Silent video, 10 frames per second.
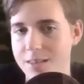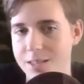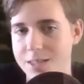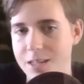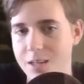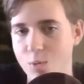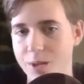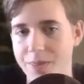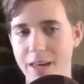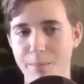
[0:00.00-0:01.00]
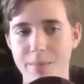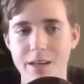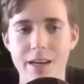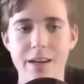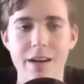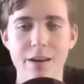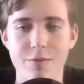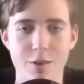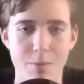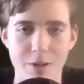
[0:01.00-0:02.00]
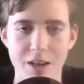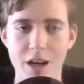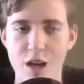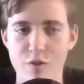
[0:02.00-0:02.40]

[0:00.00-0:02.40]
city with them, and inevitably